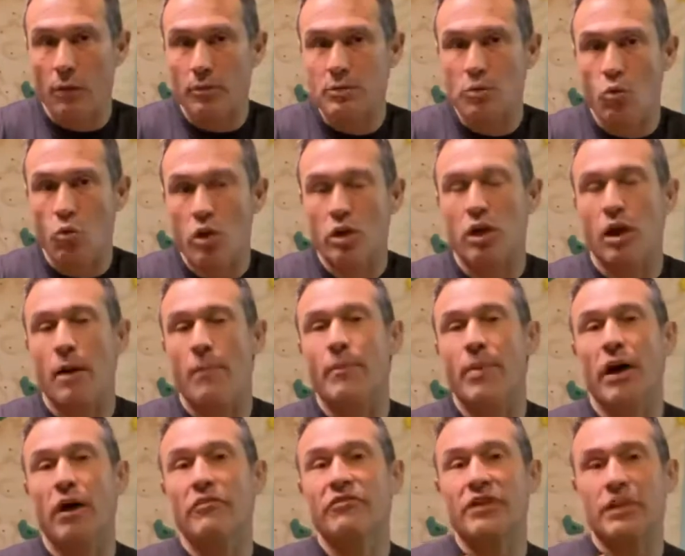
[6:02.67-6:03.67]
work on
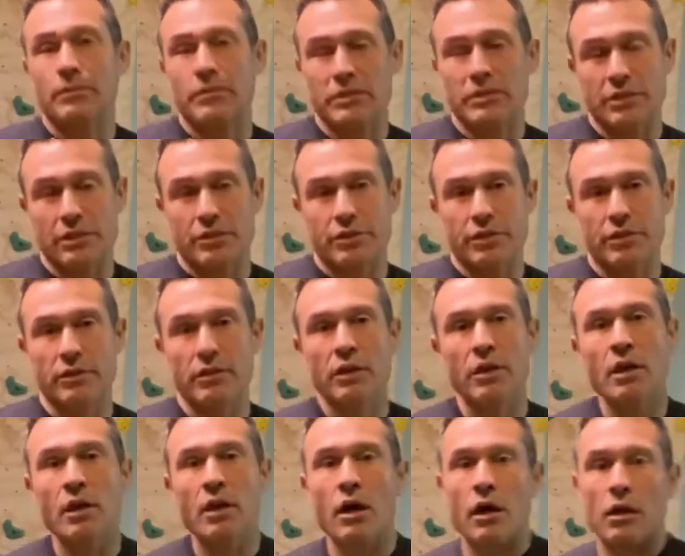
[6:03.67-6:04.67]
pelvic position.
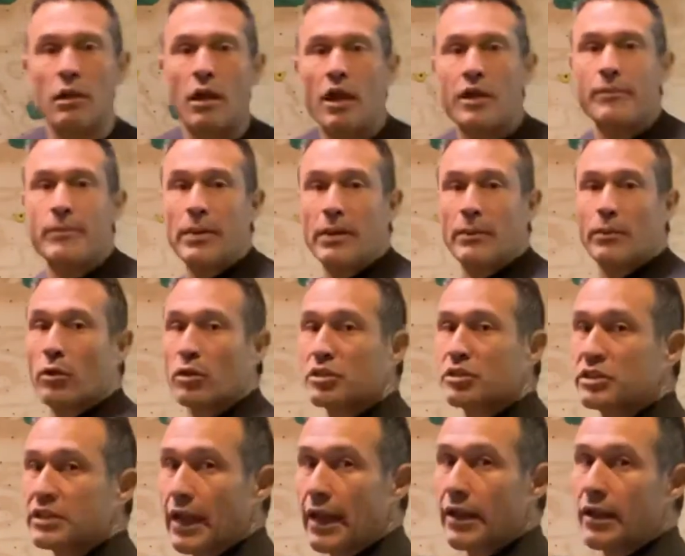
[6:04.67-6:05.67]
A lot of people
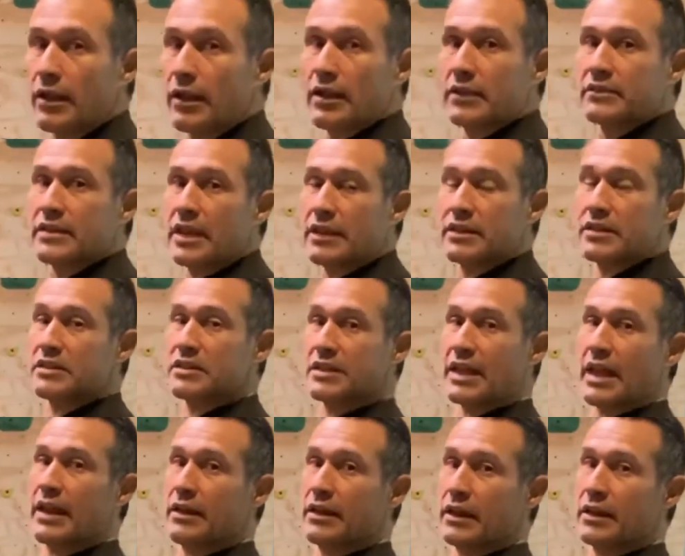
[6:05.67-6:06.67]
tend to
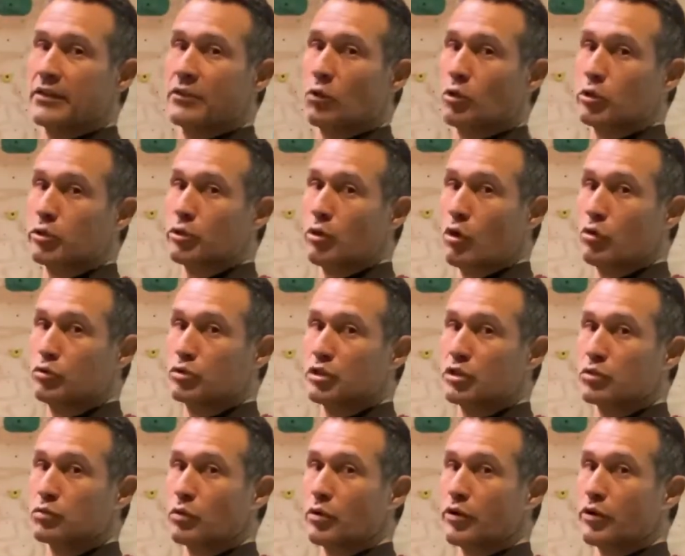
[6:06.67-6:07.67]
stand in
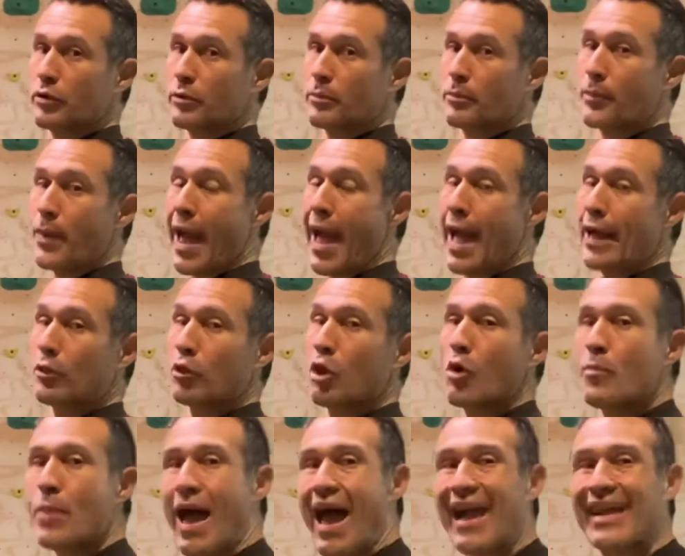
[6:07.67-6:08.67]
lordosis where their low
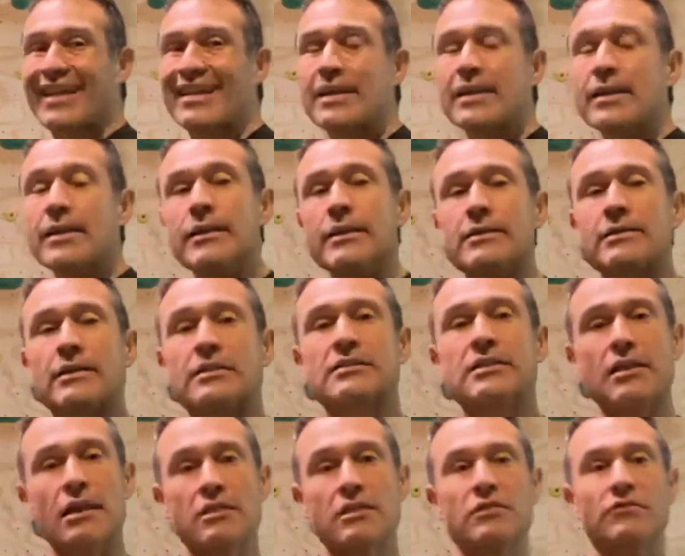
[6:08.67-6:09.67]
back is
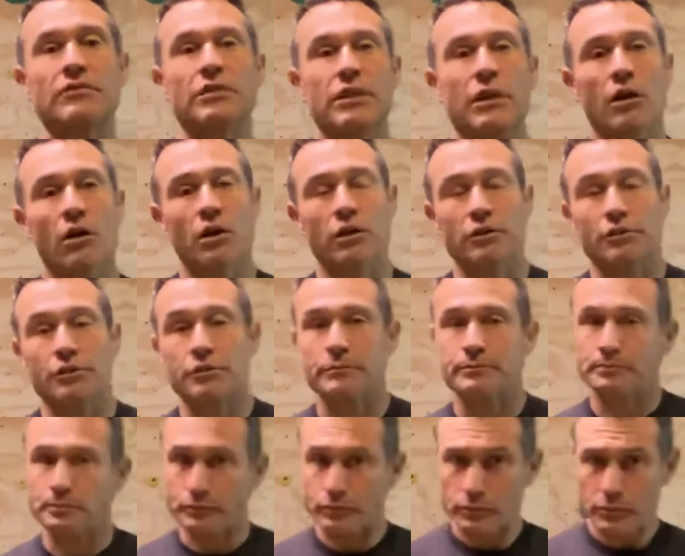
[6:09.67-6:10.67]
excessively arched.
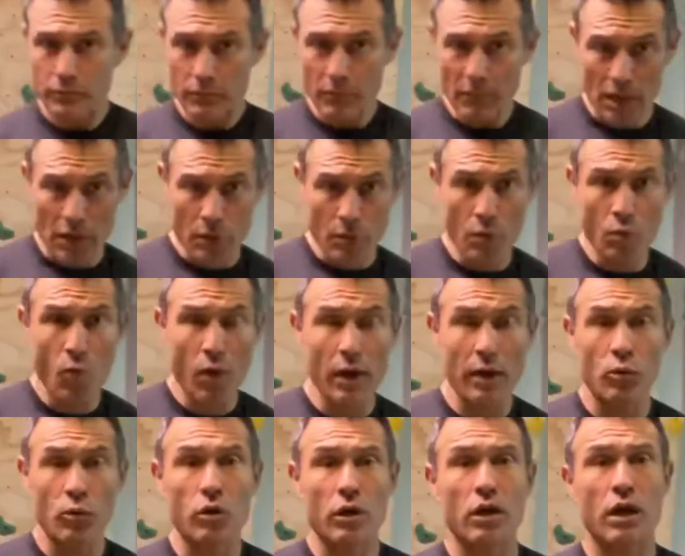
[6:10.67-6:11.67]
We want to
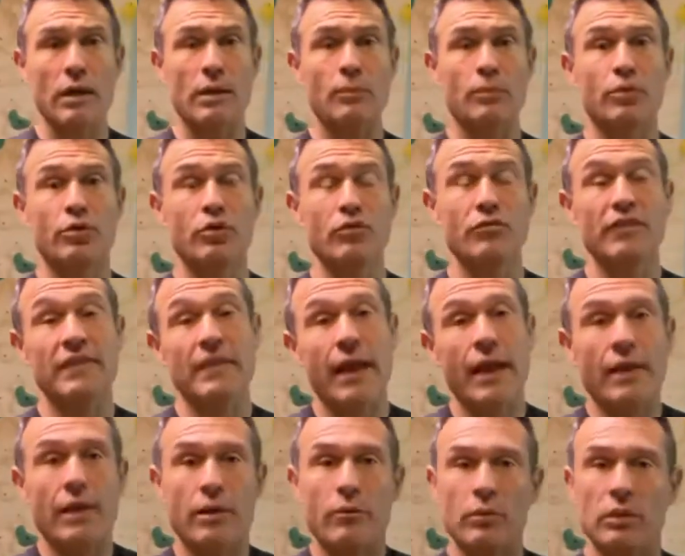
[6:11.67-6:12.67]
work on improving
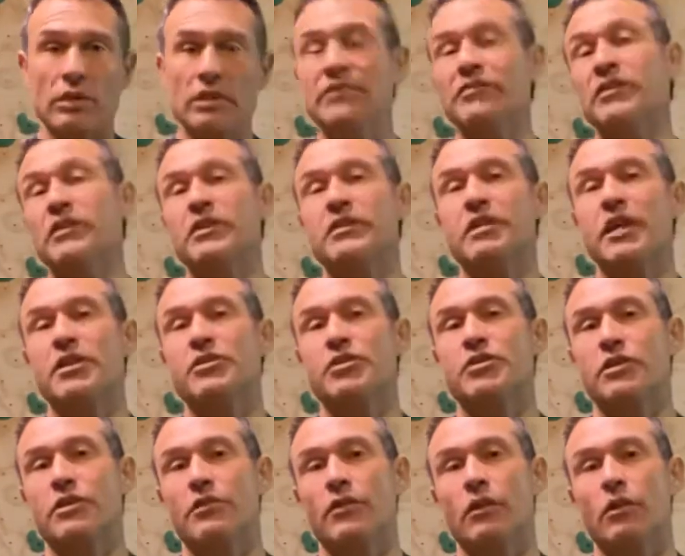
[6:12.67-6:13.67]
that and relieving the tension
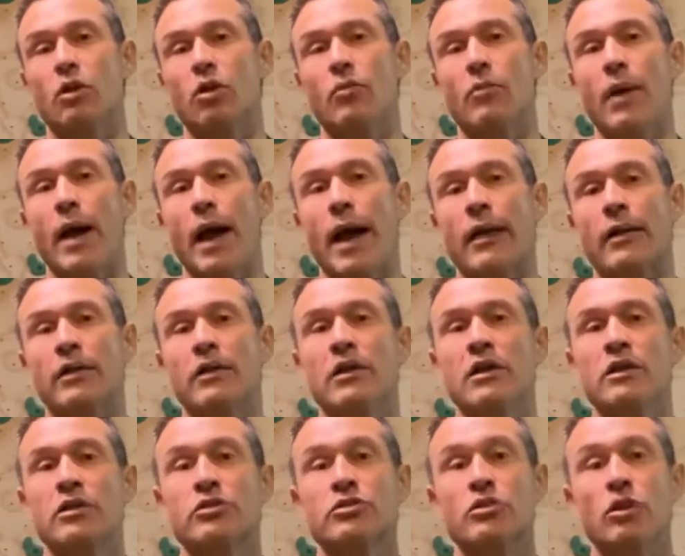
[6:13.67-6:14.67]
in the low back.
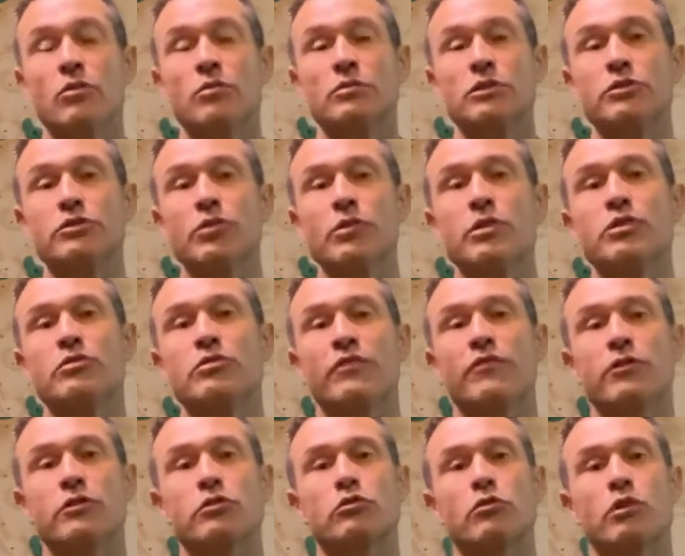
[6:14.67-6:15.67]
So the 2-inch
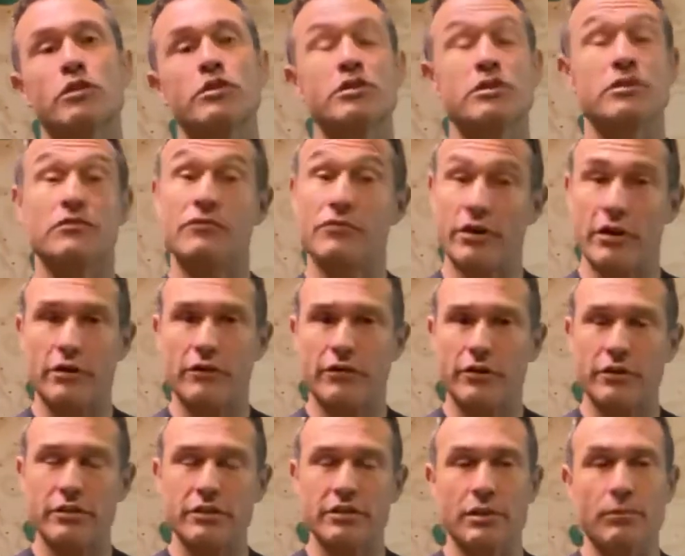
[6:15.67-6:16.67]
reverse crunch is very, very
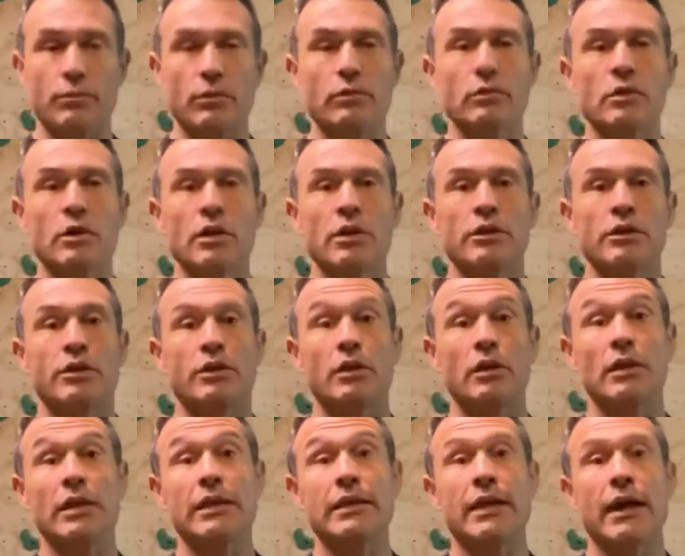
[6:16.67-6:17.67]
simple. You're going to
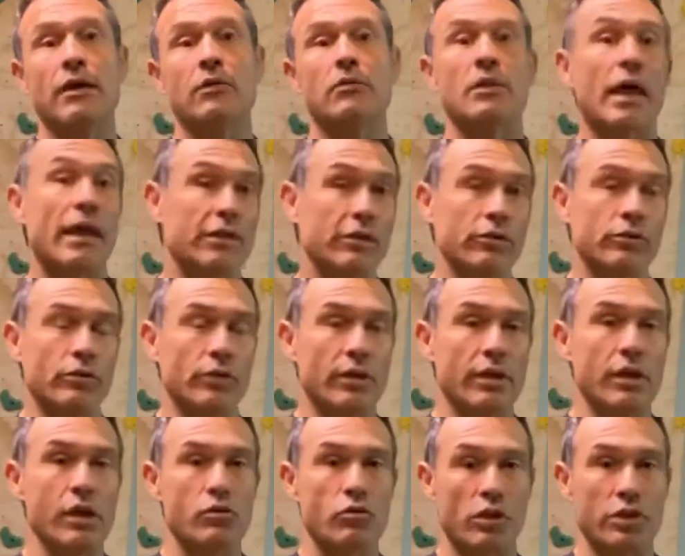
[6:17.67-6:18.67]
lay down like you're doing a
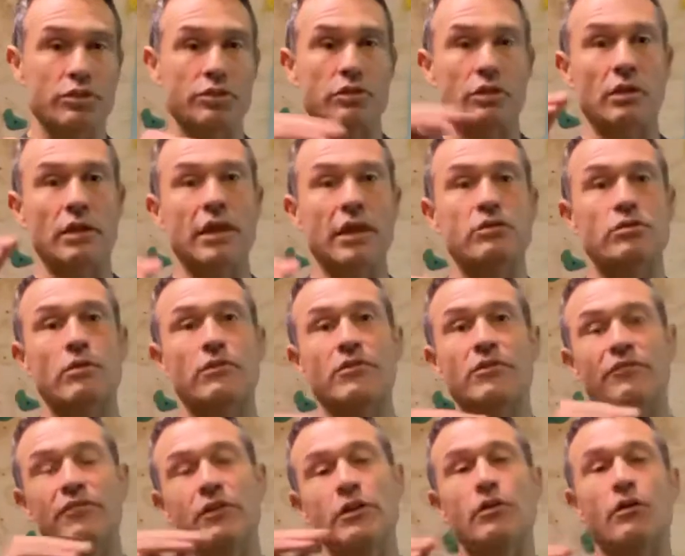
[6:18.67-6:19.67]
crunch. The
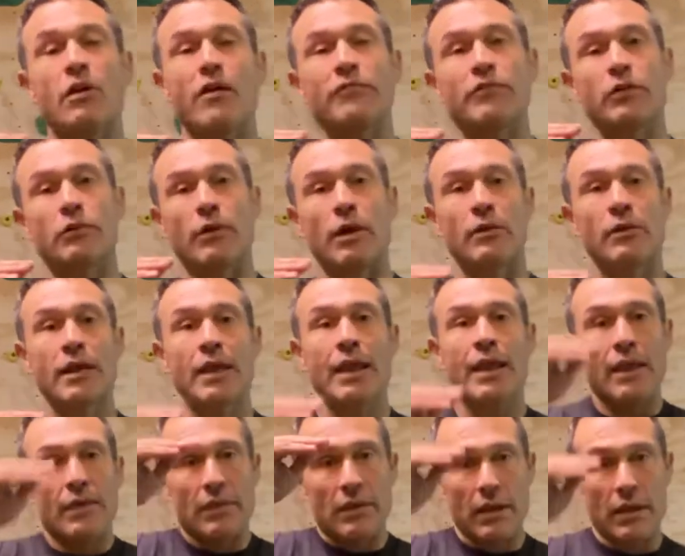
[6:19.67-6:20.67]
feet are off the ground,
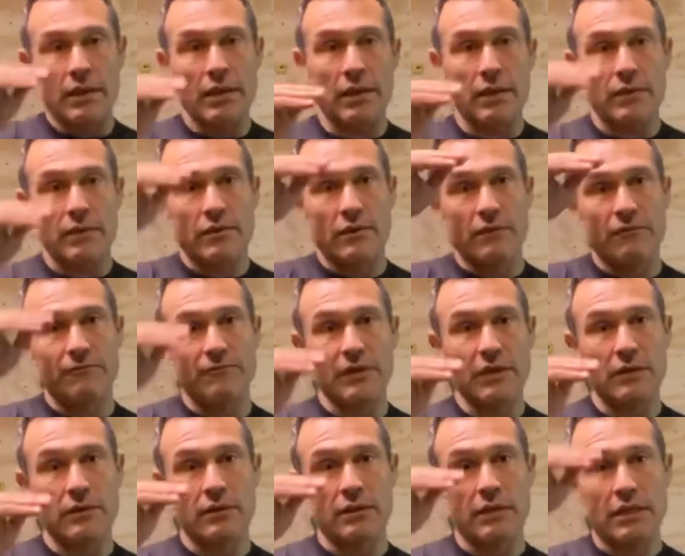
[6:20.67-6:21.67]
and
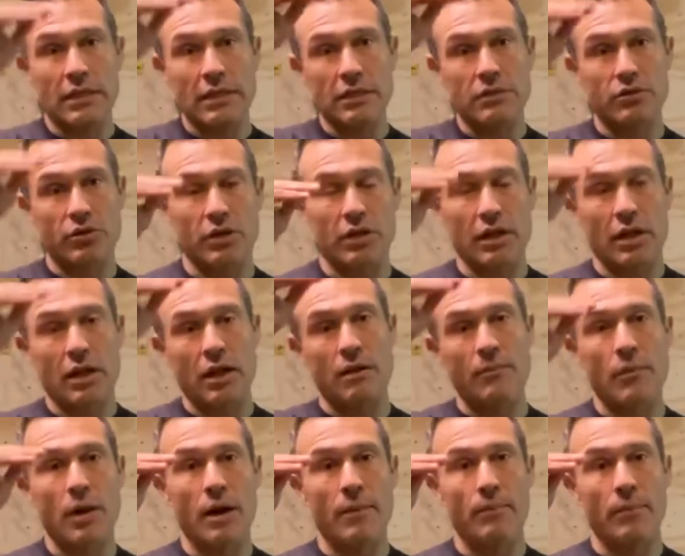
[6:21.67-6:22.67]
the knees are going to come
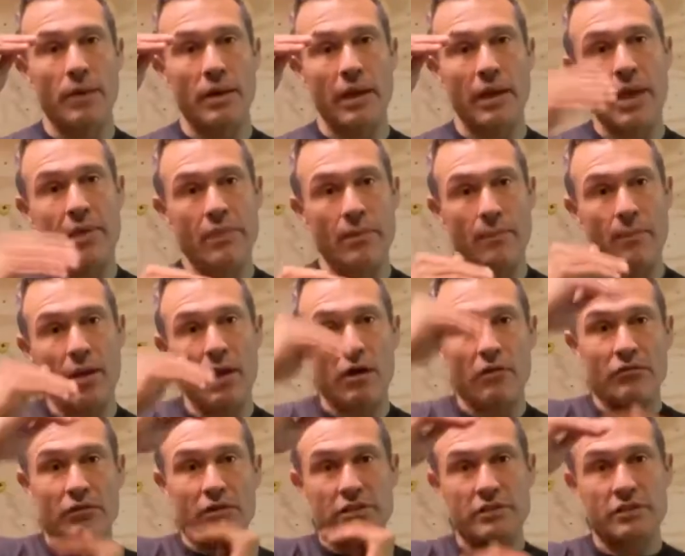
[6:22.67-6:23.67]
up, and the
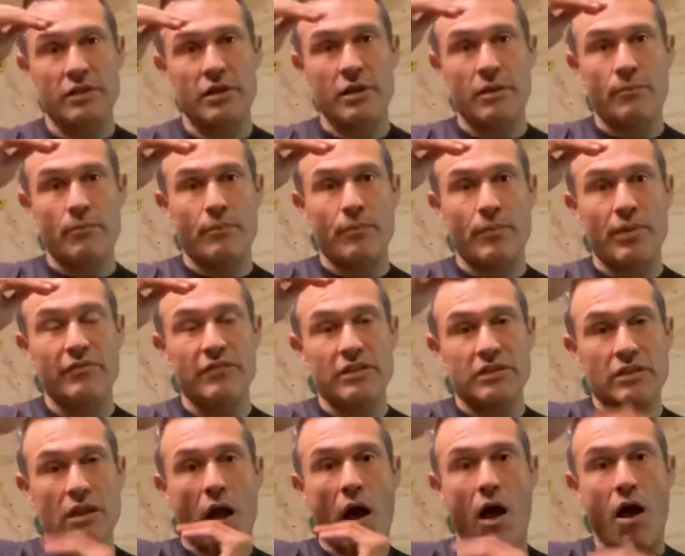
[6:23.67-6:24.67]
pelvis pivots
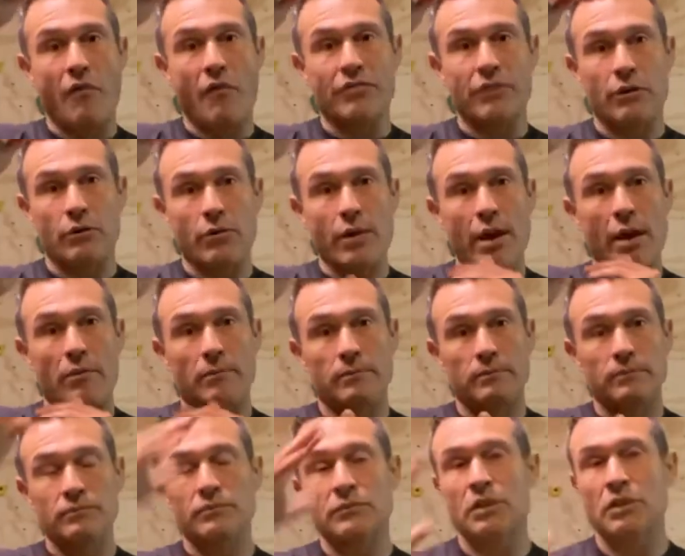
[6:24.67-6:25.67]
off the ground.
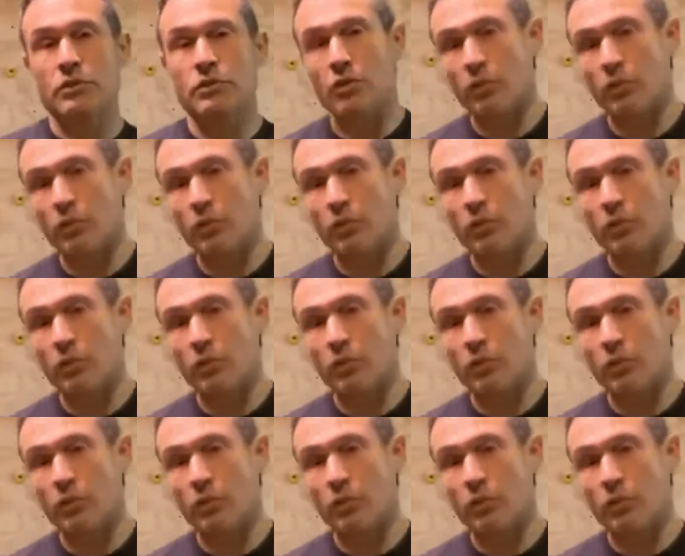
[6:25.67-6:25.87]
So